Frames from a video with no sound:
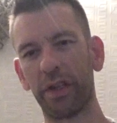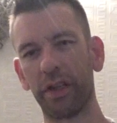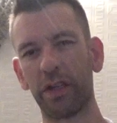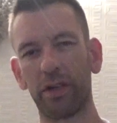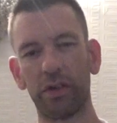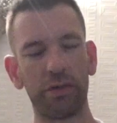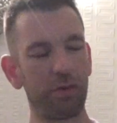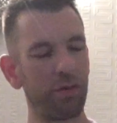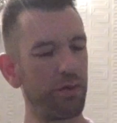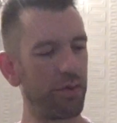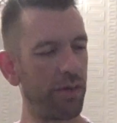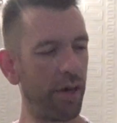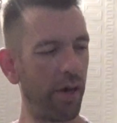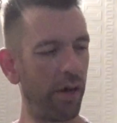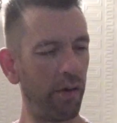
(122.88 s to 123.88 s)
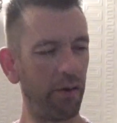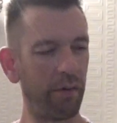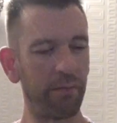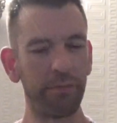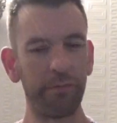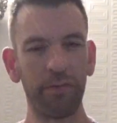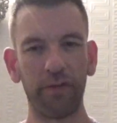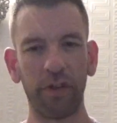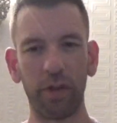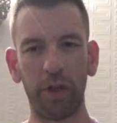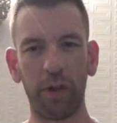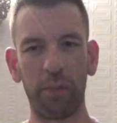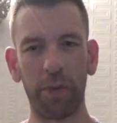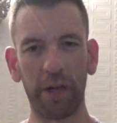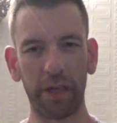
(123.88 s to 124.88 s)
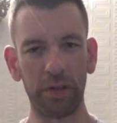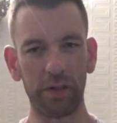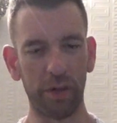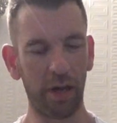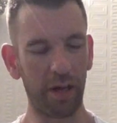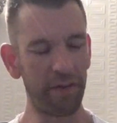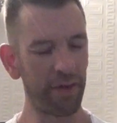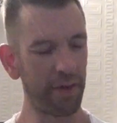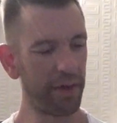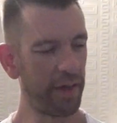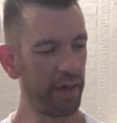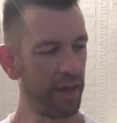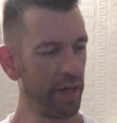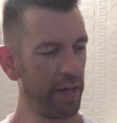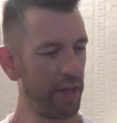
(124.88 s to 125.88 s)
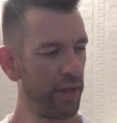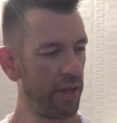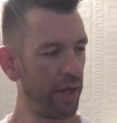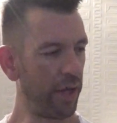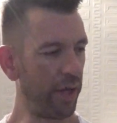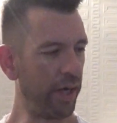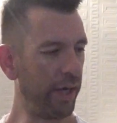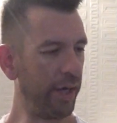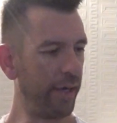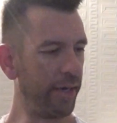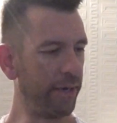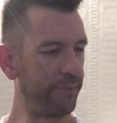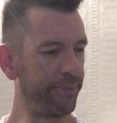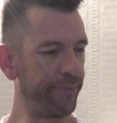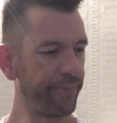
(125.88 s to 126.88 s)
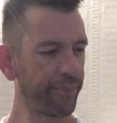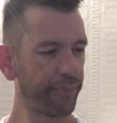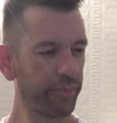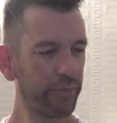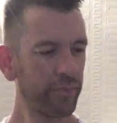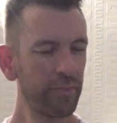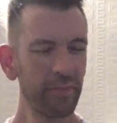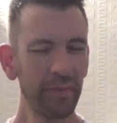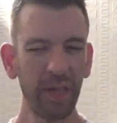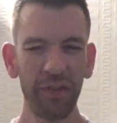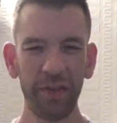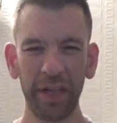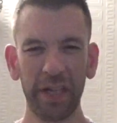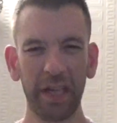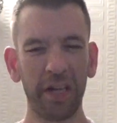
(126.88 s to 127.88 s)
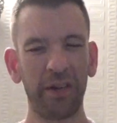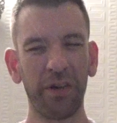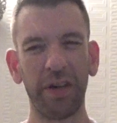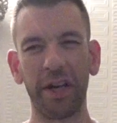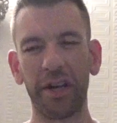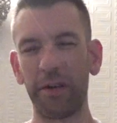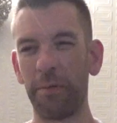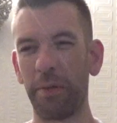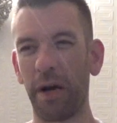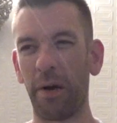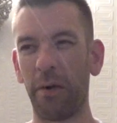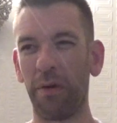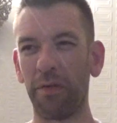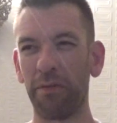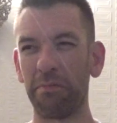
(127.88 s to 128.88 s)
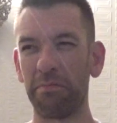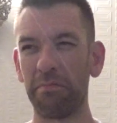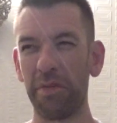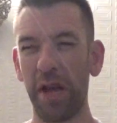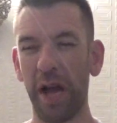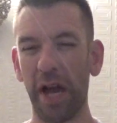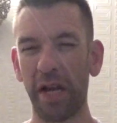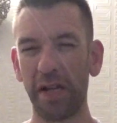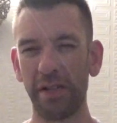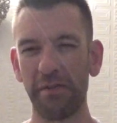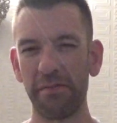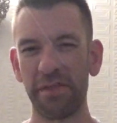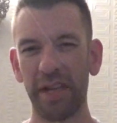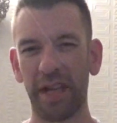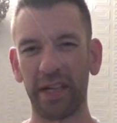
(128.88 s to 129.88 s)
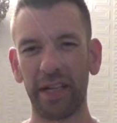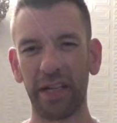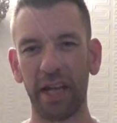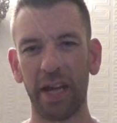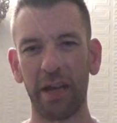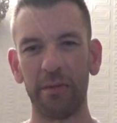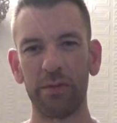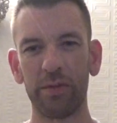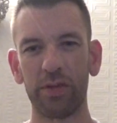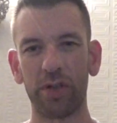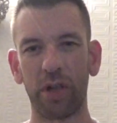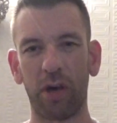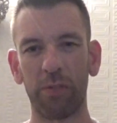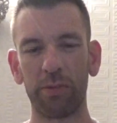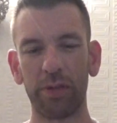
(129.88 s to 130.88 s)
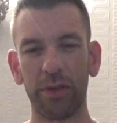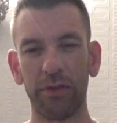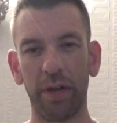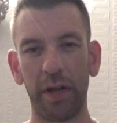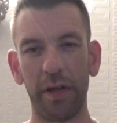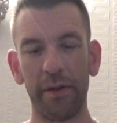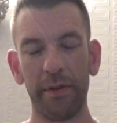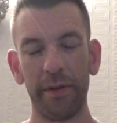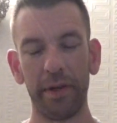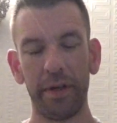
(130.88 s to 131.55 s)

then concentrate fully on Megadrive. I think I only had about 9-10 games tops, and then